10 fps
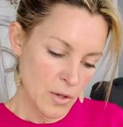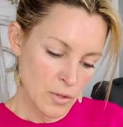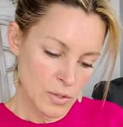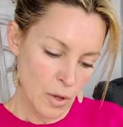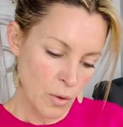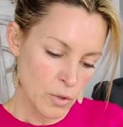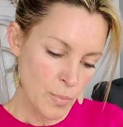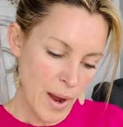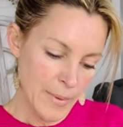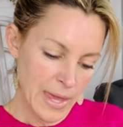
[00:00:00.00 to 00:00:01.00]
So you
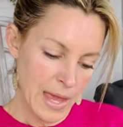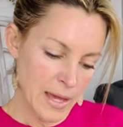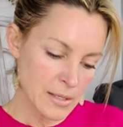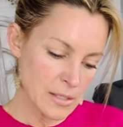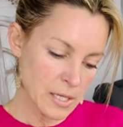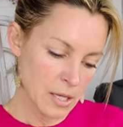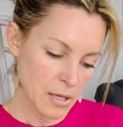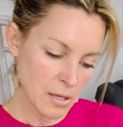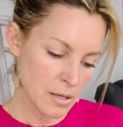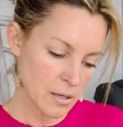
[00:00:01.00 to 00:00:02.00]
probably can't,
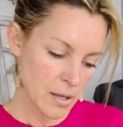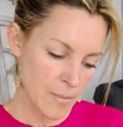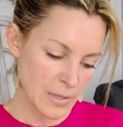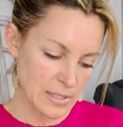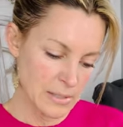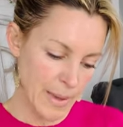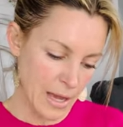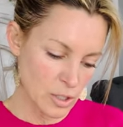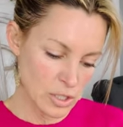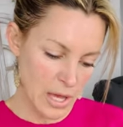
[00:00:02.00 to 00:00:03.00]
I mean,
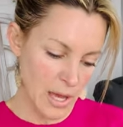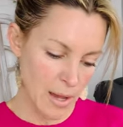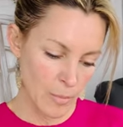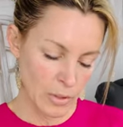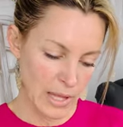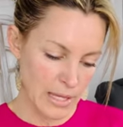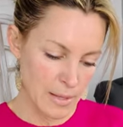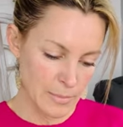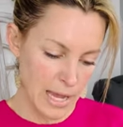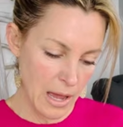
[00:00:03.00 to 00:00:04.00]
smash them or lay
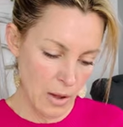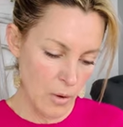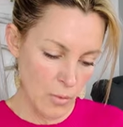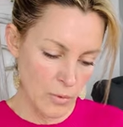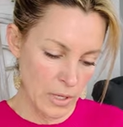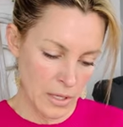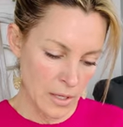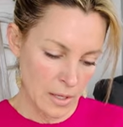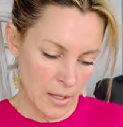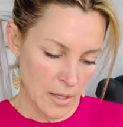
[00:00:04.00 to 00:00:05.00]
them down
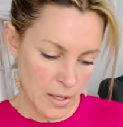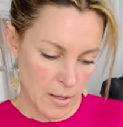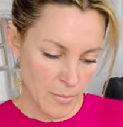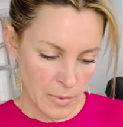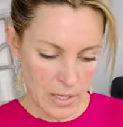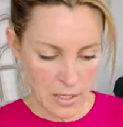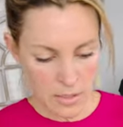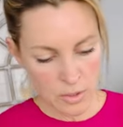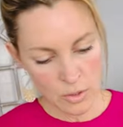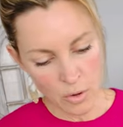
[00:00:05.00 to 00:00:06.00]

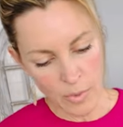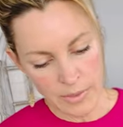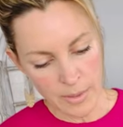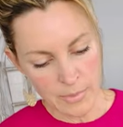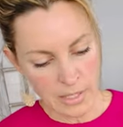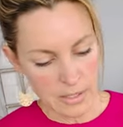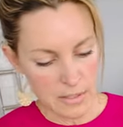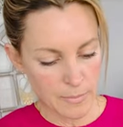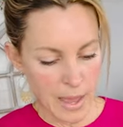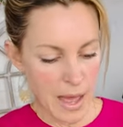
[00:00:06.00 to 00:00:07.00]
because you don't want them to get
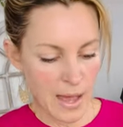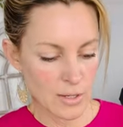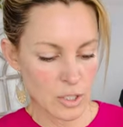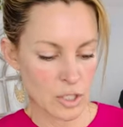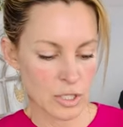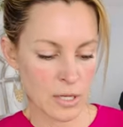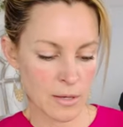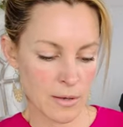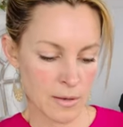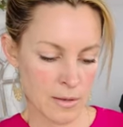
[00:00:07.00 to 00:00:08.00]
smashed,
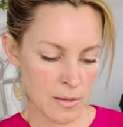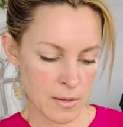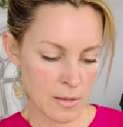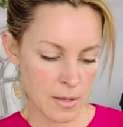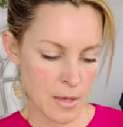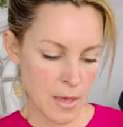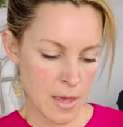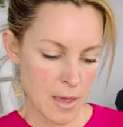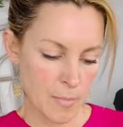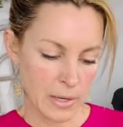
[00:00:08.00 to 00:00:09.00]

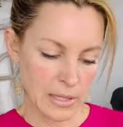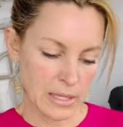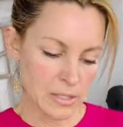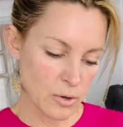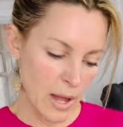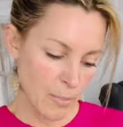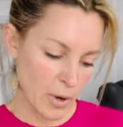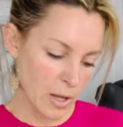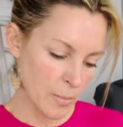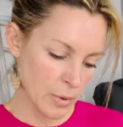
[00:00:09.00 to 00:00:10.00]
but at least they're not
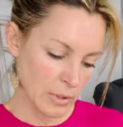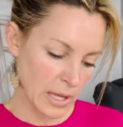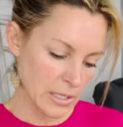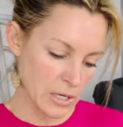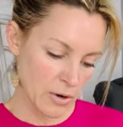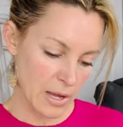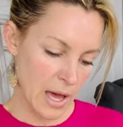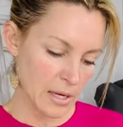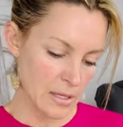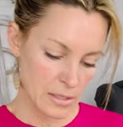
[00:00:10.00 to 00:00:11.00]
breakable like
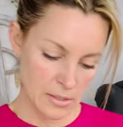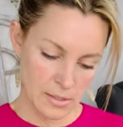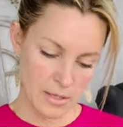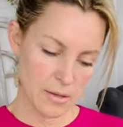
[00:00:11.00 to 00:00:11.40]
terracotta is.